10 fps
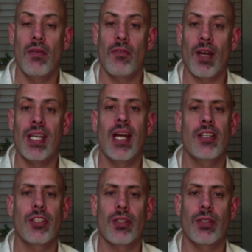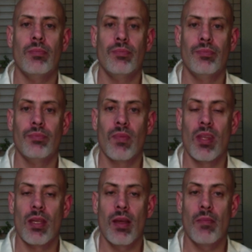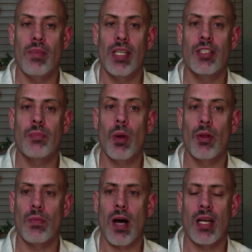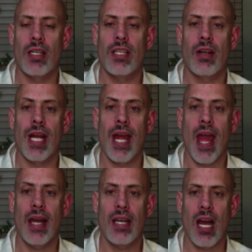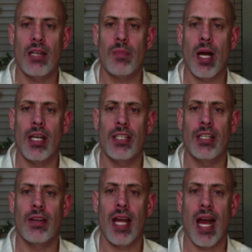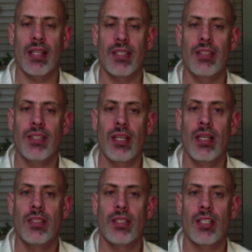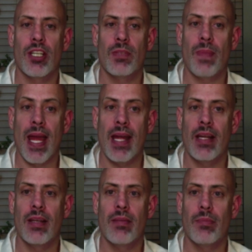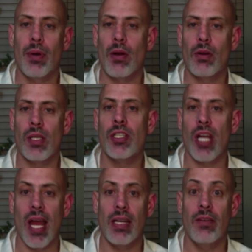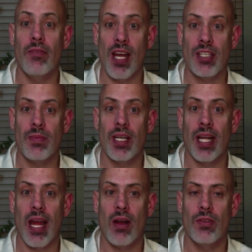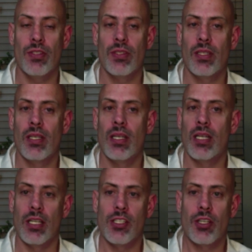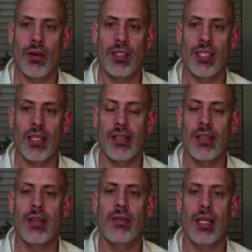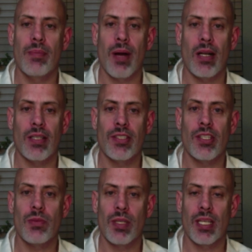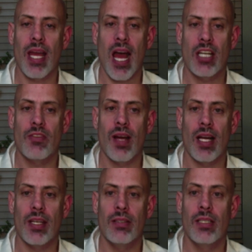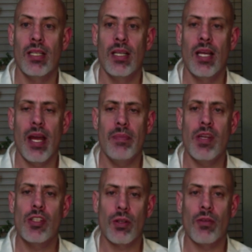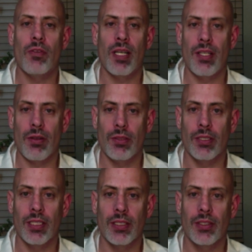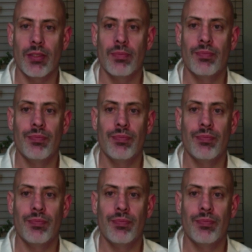Financial means both monetary and non-monetary assets, such as bank, brokerage, and investment accounts, insurance and annuity policies with a cash value, and mutual fund holdings.